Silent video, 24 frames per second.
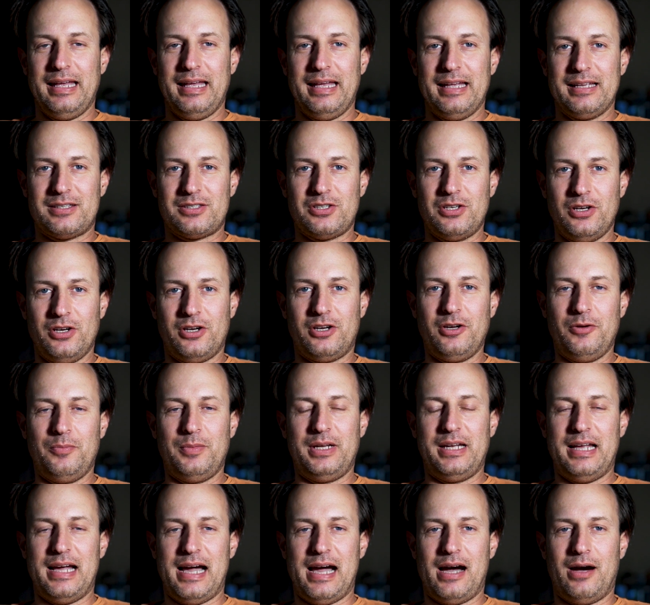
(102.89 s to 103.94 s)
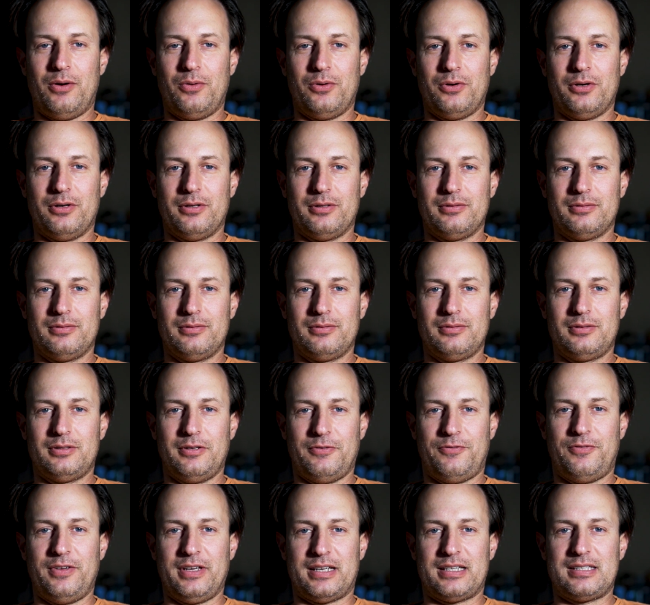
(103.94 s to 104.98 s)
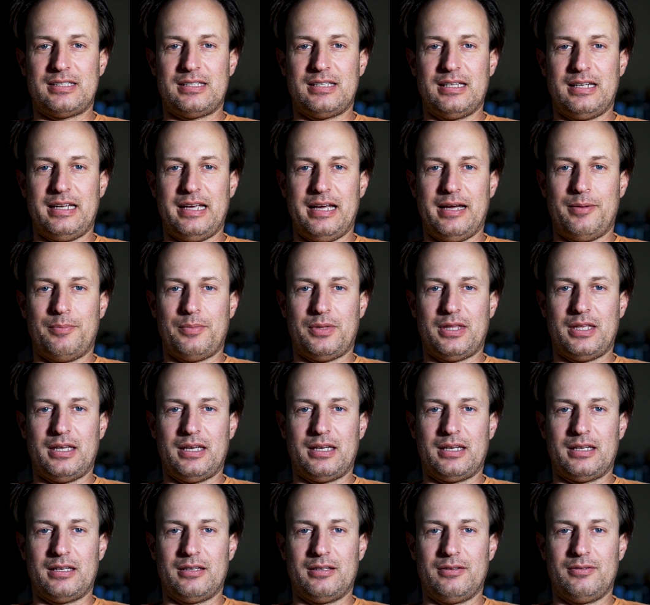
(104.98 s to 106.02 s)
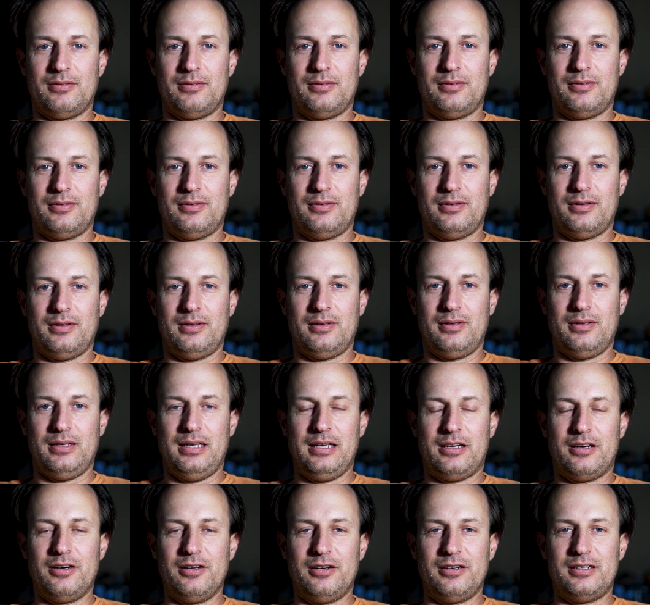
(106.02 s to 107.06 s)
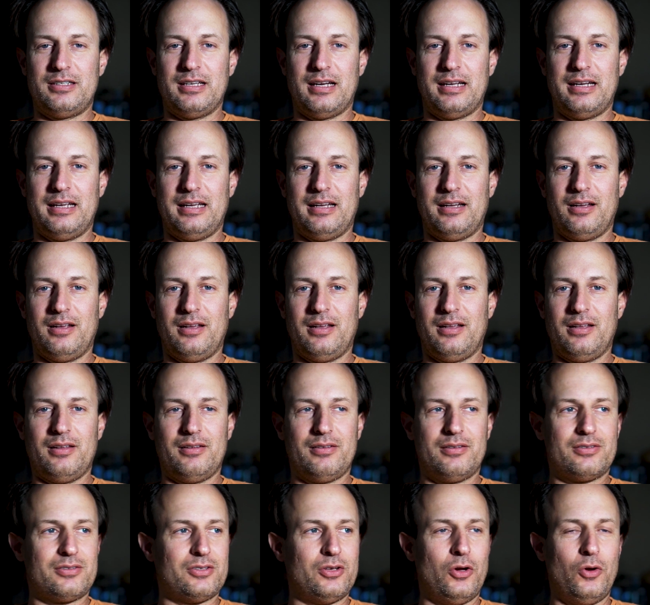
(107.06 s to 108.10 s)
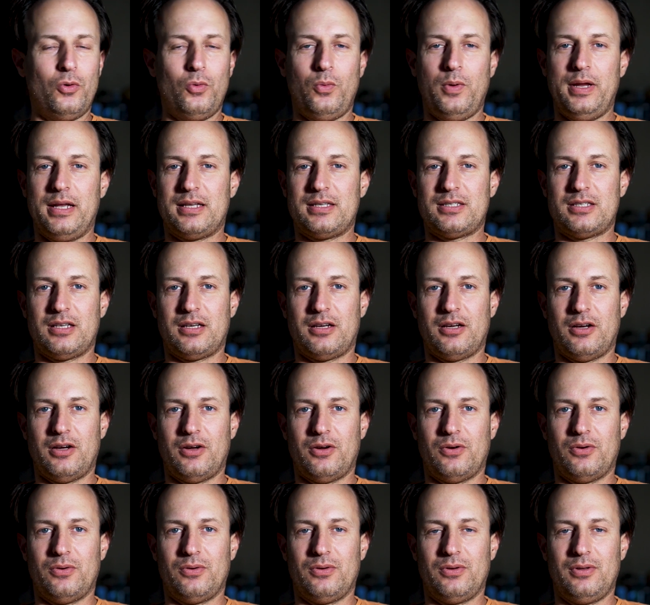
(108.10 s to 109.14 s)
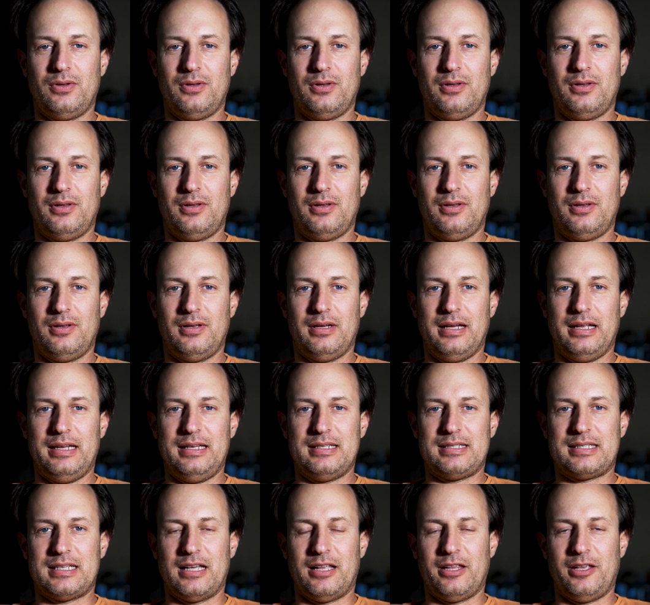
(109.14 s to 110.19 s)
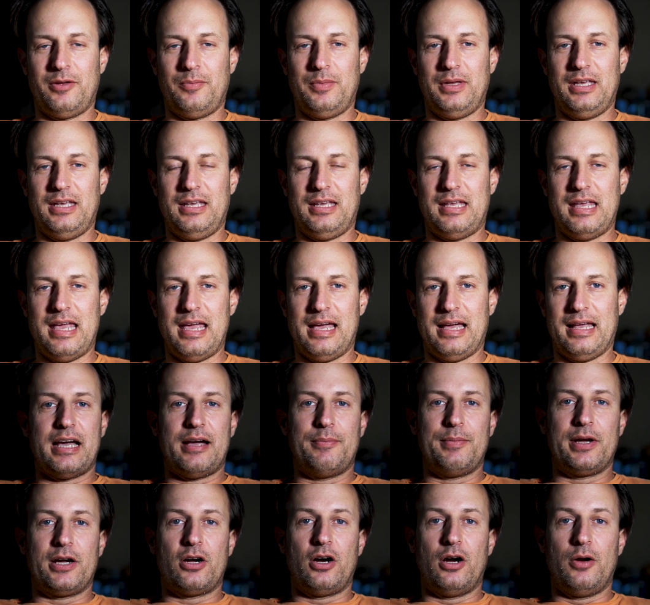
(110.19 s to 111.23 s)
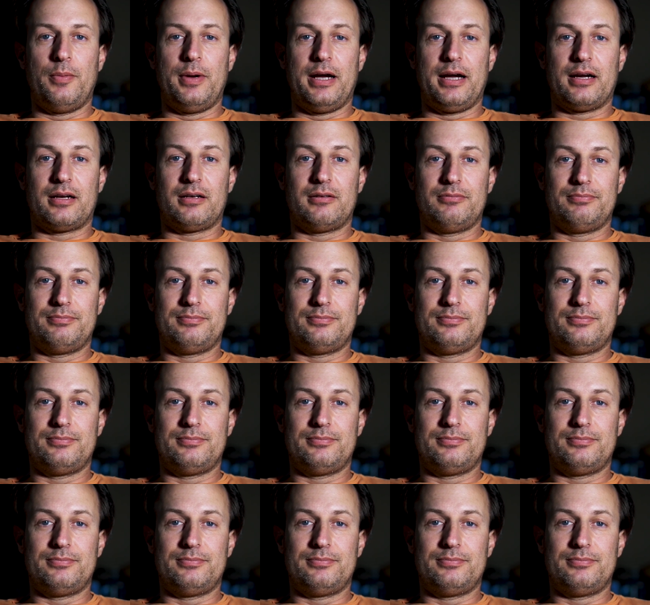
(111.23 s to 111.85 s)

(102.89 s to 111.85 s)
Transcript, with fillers: it took him an hour to fix the damn thing. He could have done it 2 weeks ago, and he's telling me he can't. I have my car back.